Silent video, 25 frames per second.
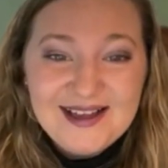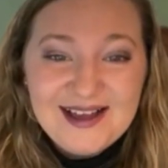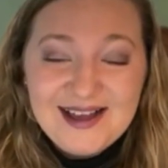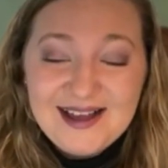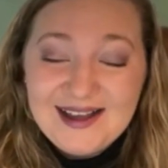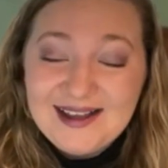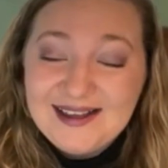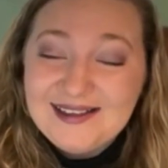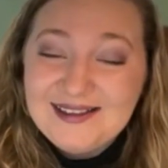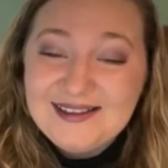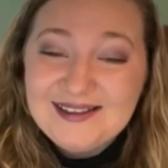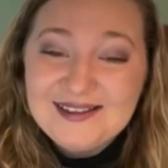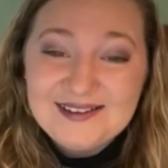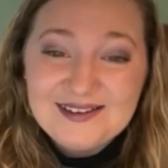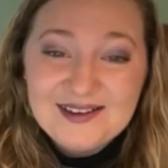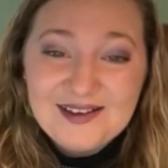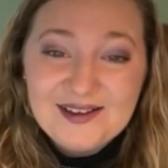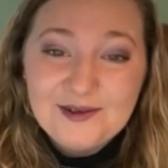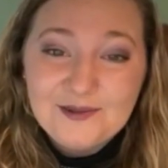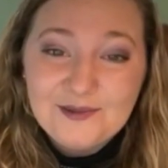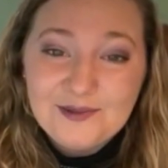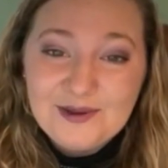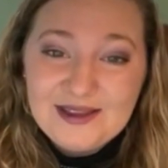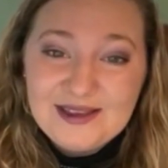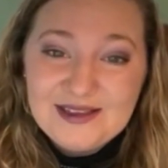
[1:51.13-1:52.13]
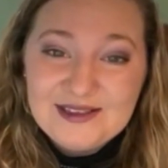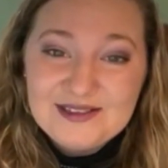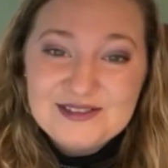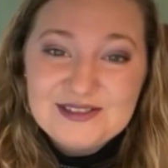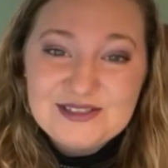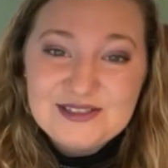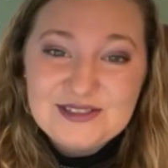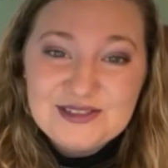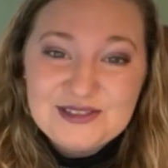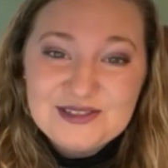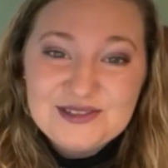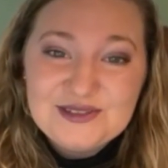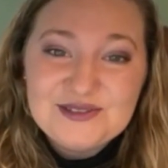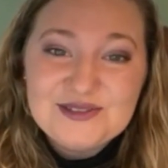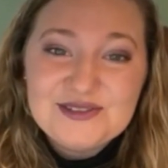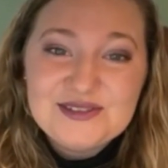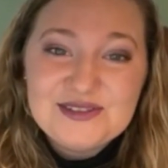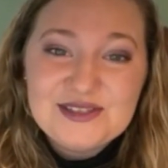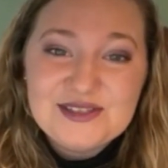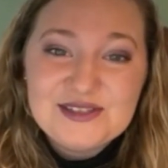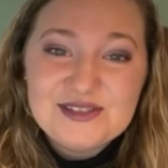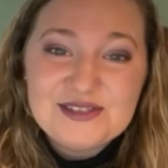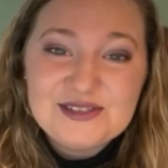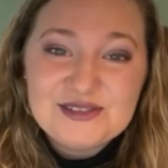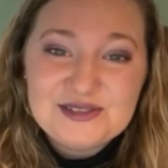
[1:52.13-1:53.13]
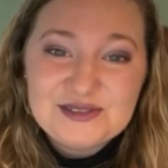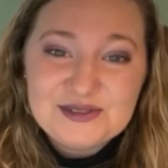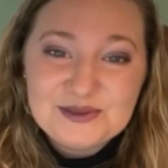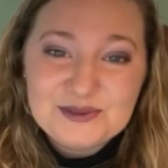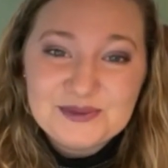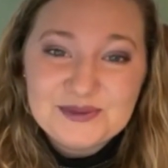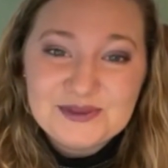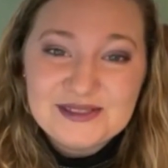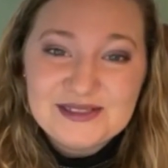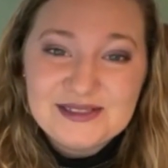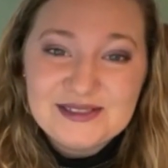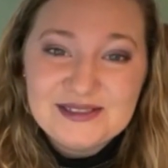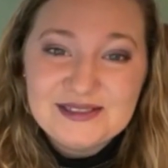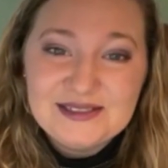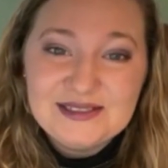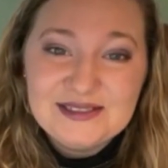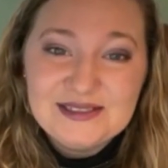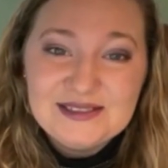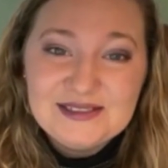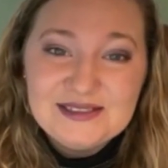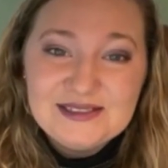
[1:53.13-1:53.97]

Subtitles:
I cannot wait to use this story